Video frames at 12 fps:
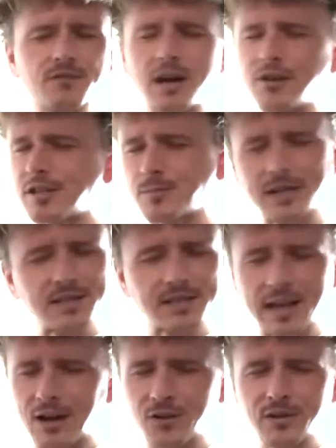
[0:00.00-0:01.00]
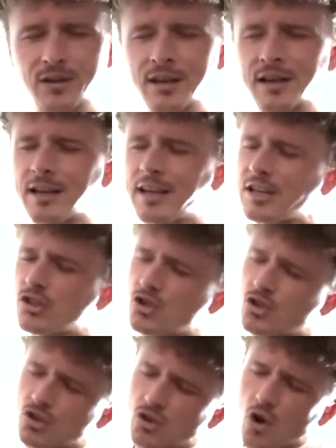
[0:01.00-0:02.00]
this might sound, is
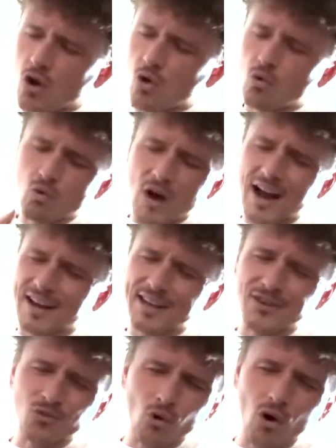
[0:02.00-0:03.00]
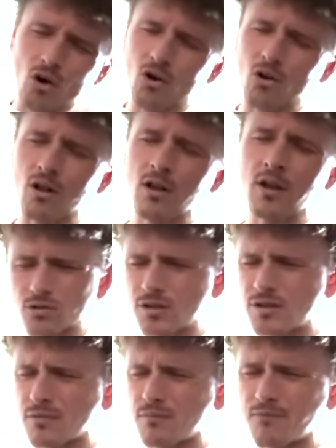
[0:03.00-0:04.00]
so rock and roll.
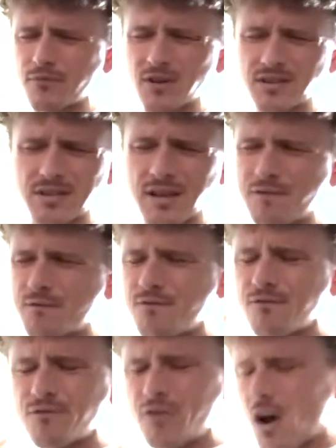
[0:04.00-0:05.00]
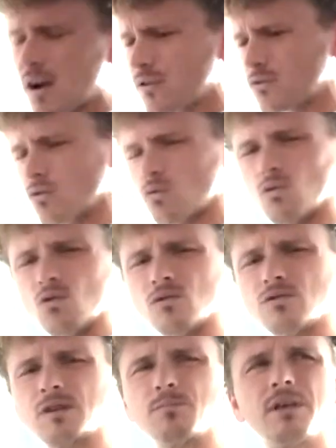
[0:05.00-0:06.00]
Just to fucking say fuck the
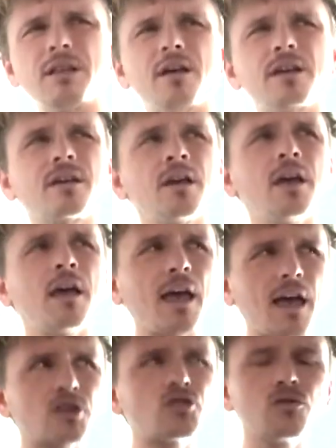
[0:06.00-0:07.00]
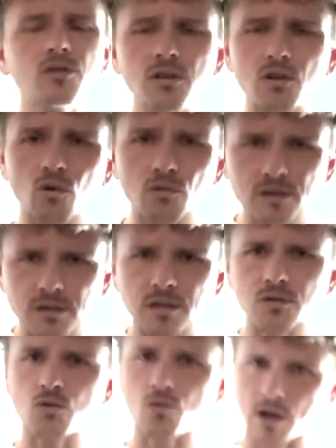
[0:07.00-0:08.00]
rules and be like, actually, no,
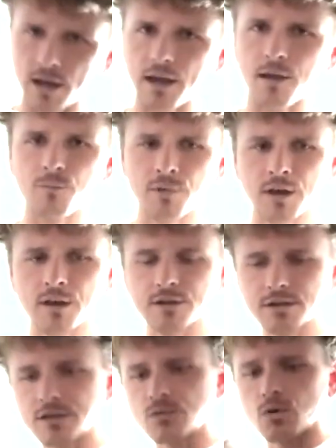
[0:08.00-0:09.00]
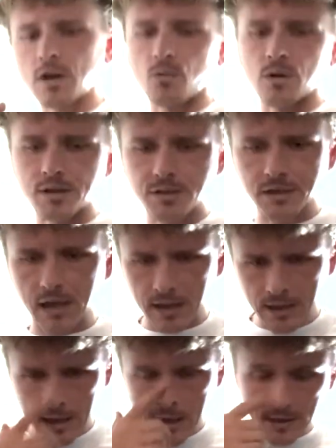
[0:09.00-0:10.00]
this is who I am. This is what I want to
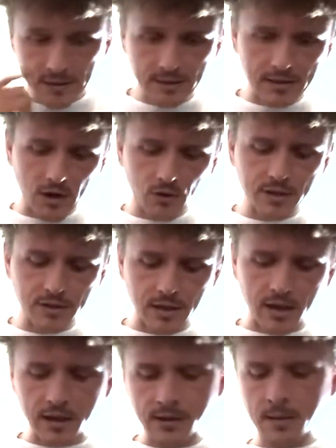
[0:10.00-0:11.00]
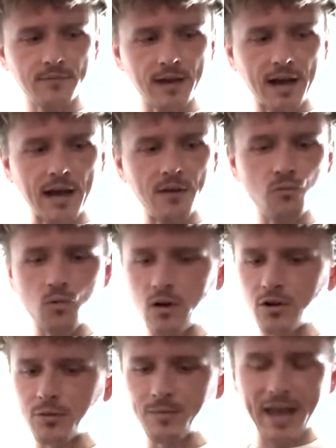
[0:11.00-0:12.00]
say. This is how I say it. I
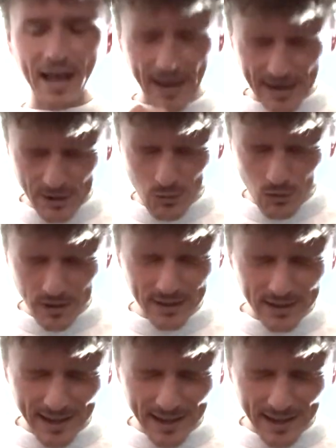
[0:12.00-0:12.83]
welcome anyone